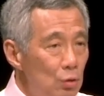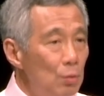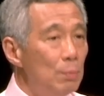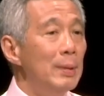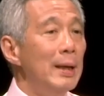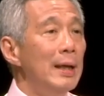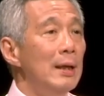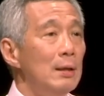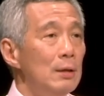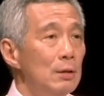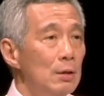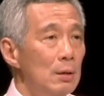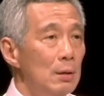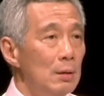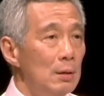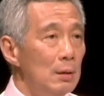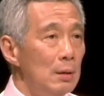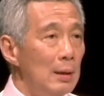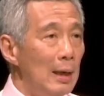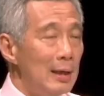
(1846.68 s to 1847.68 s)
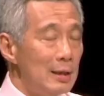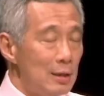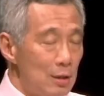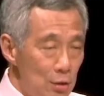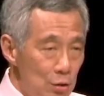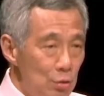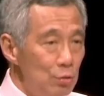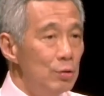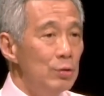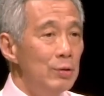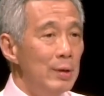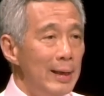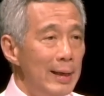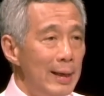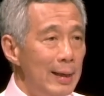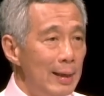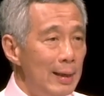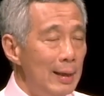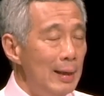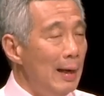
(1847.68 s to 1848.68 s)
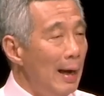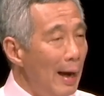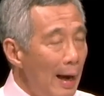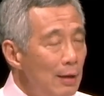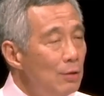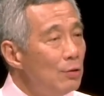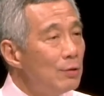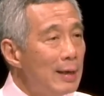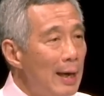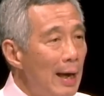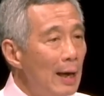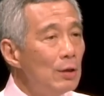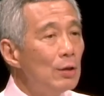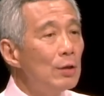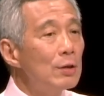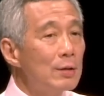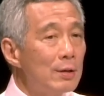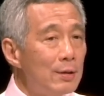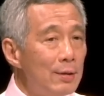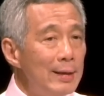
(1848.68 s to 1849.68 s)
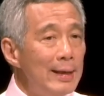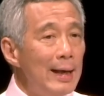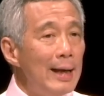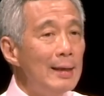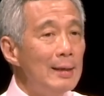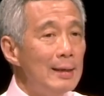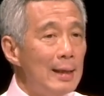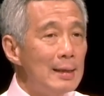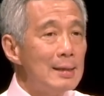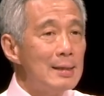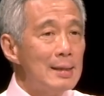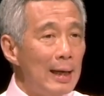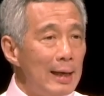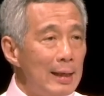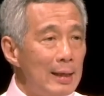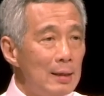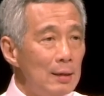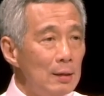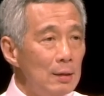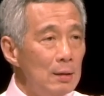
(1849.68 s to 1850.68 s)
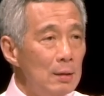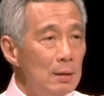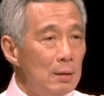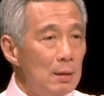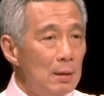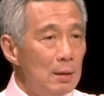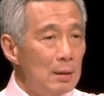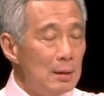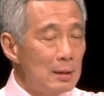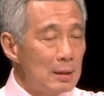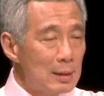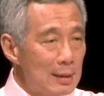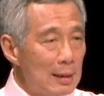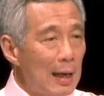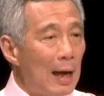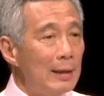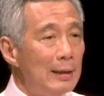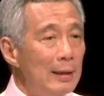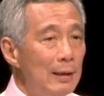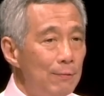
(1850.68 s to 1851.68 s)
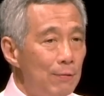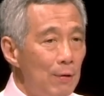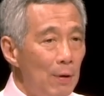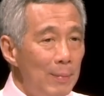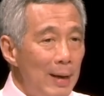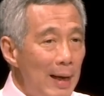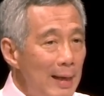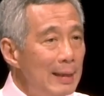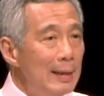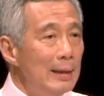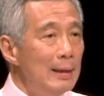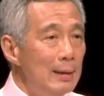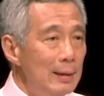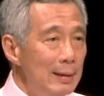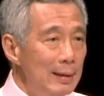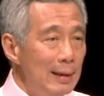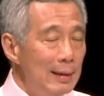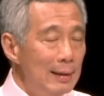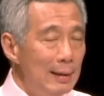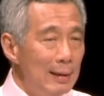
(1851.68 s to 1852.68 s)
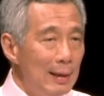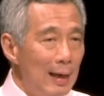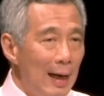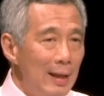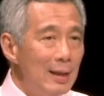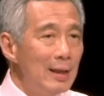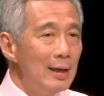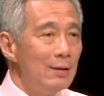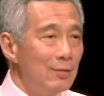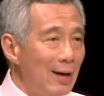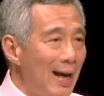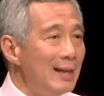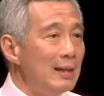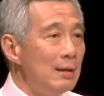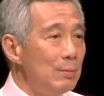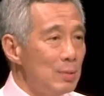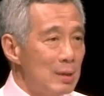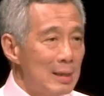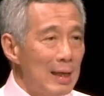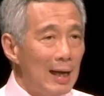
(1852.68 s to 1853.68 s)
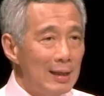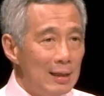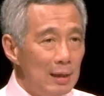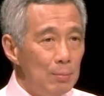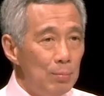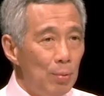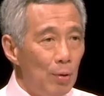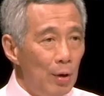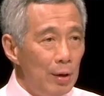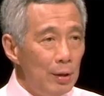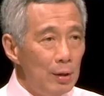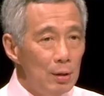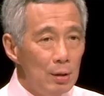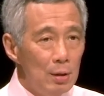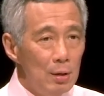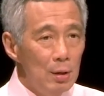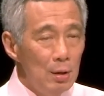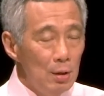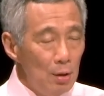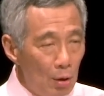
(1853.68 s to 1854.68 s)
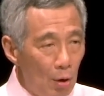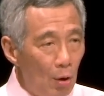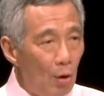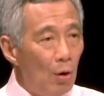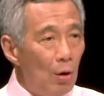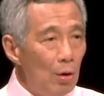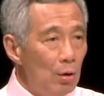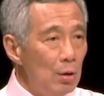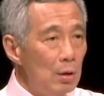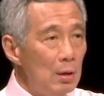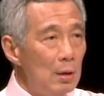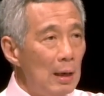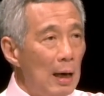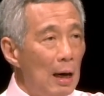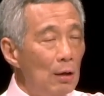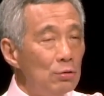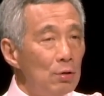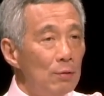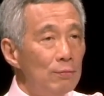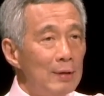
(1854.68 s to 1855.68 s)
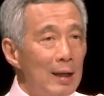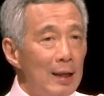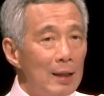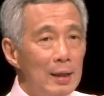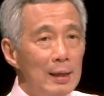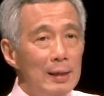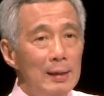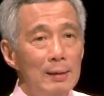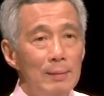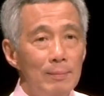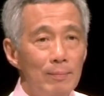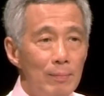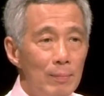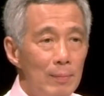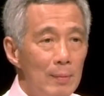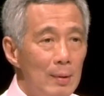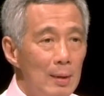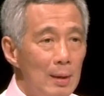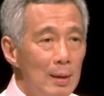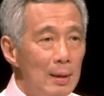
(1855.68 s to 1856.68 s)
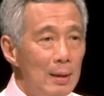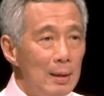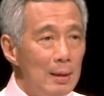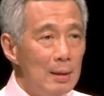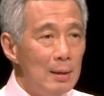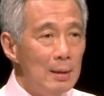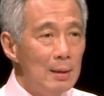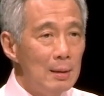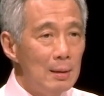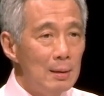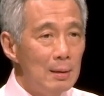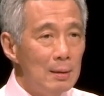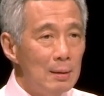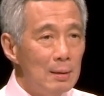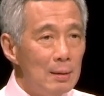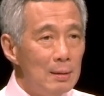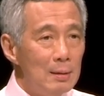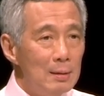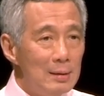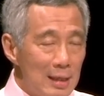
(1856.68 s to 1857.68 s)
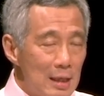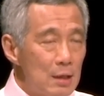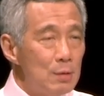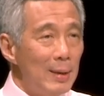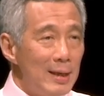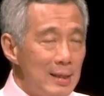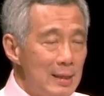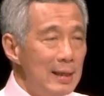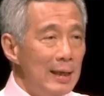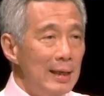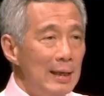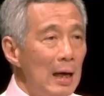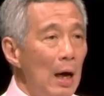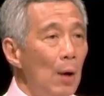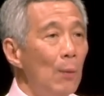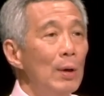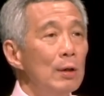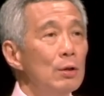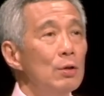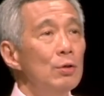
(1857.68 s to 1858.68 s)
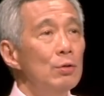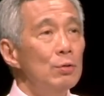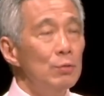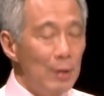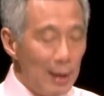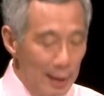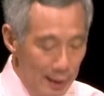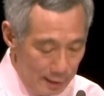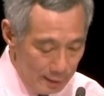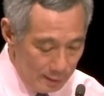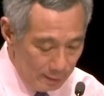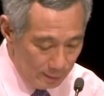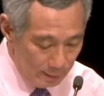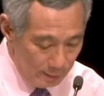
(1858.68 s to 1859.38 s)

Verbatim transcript: to bring us to today. And you cannot create that cycle starting from any other random starting point or out of nothing just by saying, I want to do that.